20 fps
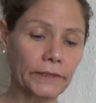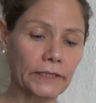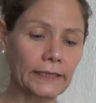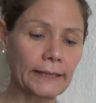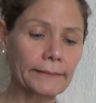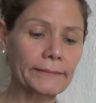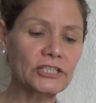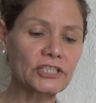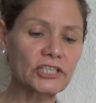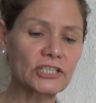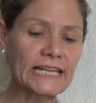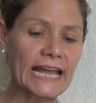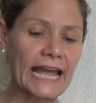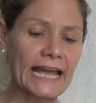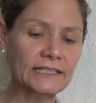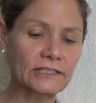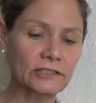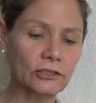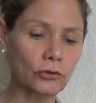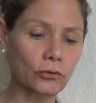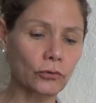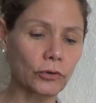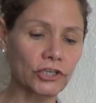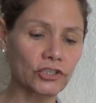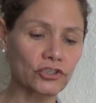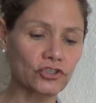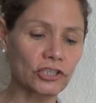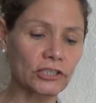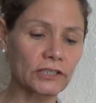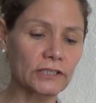Let me just ask a
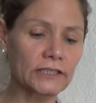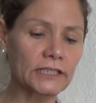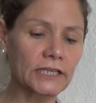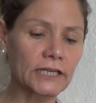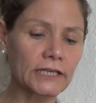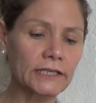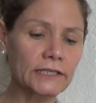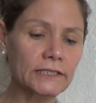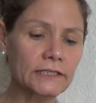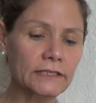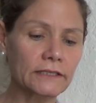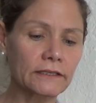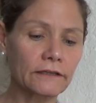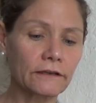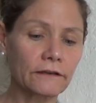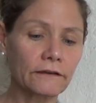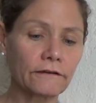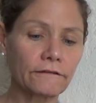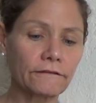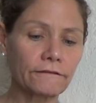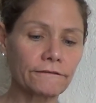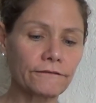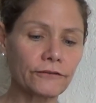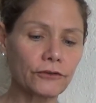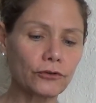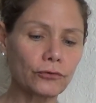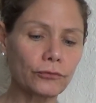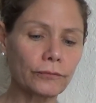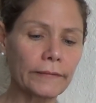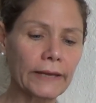question. Does
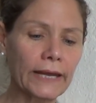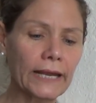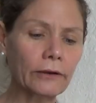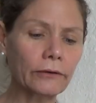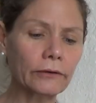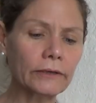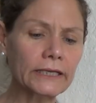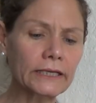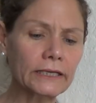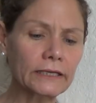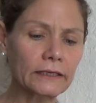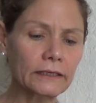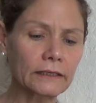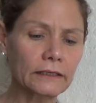fumaric